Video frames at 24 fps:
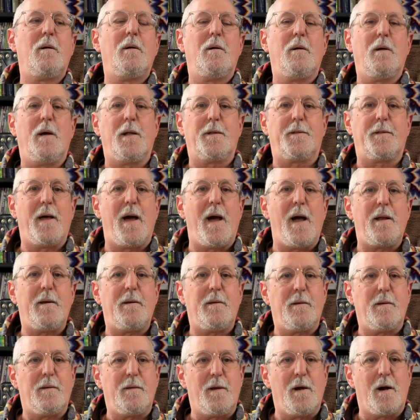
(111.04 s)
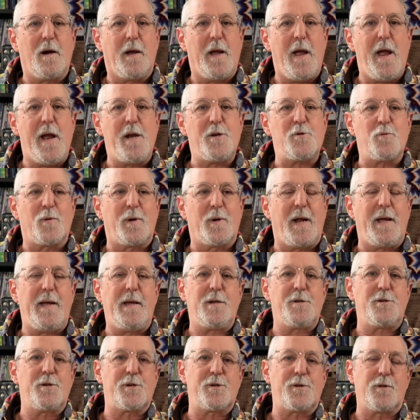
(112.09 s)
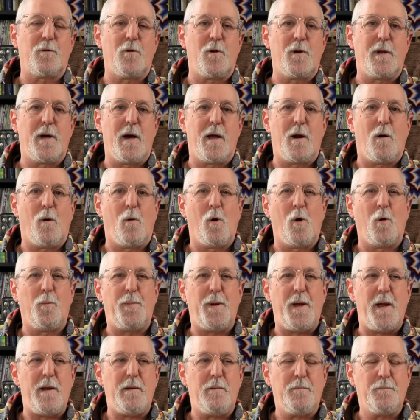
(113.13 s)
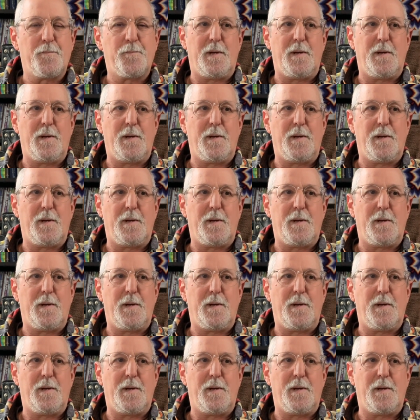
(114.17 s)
at that young age when I had just learned how to oil paint.